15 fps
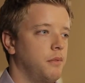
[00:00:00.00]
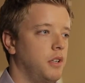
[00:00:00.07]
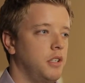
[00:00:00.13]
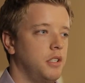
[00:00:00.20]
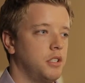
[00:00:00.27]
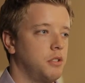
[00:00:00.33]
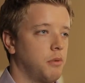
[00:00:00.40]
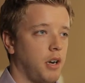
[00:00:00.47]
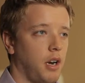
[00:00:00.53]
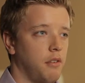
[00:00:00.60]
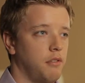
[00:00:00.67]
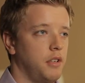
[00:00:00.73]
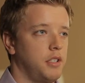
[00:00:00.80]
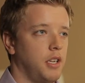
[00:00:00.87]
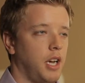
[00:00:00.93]
And just
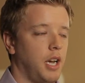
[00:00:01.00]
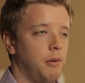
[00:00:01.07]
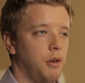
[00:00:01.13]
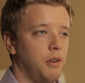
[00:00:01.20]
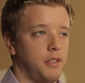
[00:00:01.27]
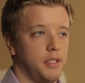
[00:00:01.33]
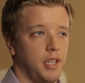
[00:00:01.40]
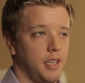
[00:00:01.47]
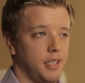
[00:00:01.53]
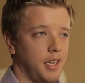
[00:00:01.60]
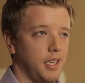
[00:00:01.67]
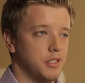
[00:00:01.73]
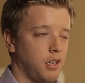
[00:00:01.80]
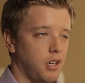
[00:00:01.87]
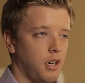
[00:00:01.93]
recovery time, I don't have to take
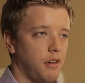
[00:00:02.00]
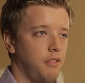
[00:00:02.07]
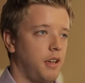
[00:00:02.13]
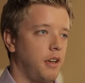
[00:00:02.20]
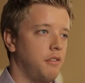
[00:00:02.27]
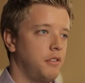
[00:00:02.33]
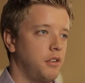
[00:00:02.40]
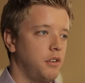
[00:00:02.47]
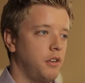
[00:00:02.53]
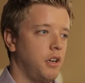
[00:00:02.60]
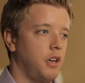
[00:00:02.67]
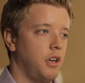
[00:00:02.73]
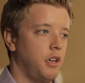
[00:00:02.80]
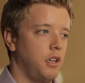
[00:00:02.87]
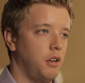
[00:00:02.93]
days off after
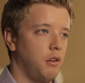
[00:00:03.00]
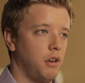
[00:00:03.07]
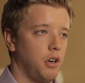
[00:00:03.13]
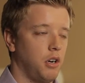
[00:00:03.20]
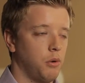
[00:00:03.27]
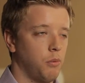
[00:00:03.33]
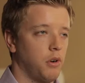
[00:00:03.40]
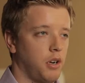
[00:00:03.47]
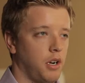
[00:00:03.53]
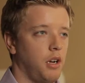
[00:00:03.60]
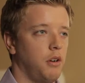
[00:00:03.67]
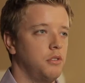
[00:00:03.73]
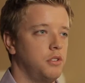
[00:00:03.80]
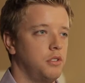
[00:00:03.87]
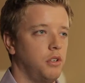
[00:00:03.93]
a hard
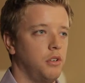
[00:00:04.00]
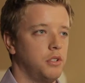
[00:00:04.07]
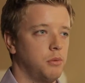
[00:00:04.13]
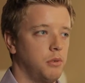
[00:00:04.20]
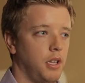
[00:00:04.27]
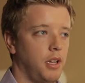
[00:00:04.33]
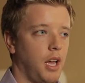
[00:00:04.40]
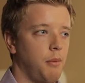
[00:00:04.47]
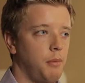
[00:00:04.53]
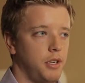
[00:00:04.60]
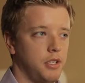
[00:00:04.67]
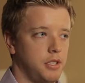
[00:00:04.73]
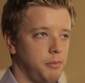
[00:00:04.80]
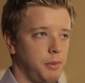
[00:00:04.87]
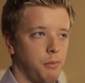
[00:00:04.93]
workout. So it's really allowed me
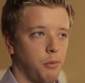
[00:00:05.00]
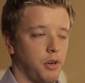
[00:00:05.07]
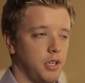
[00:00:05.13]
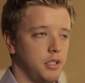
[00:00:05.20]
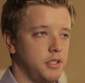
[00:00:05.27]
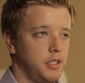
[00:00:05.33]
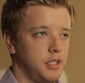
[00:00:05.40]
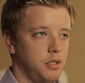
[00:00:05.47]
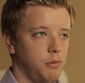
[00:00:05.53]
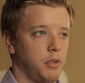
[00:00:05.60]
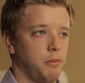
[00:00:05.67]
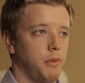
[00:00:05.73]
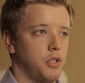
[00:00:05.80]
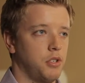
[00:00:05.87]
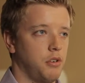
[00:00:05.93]
just to be more consistent
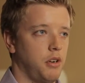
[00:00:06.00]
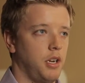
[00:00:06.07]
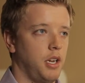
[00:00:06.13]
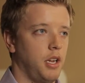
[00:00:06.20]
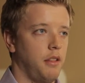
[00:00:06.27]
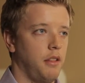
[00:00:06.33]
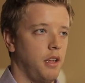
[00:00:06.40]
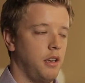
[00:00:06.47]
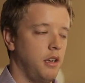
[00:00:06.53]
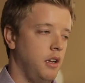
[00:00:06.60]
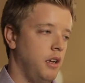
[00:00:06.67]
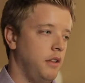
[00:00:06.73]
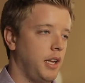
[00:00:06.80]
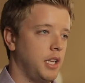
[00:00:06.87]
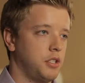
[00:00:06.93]
with my training, and then
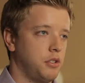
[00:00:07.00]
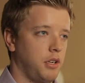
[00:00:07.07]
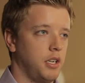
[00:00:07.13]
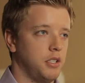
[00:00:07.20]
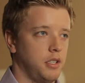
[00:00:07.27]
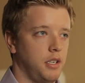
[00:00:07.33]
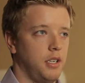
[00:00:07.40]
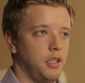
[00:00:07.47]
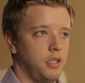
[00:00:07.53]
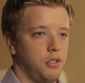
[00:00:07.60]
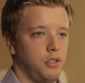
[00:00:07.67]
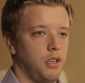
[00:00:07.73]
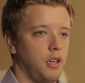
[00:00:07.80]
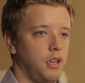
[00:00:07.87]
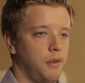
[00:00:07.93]
that's translated
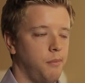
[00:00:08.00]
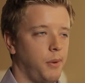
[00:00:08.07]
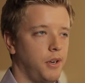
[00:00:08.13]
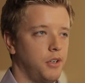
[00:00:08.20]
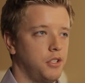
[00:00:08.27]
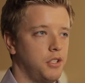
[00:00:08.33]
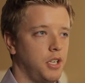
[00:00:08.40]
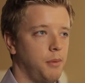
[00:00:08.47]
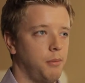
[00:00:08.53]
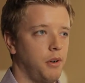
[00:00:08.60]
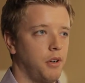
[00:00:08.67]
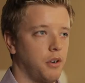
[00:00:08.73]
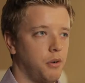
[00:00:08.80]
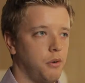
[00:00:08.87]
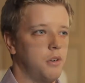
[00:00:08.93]
into a better shape
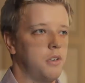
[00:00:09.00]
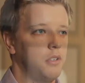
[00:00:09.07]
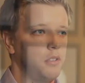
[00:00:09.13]
on court.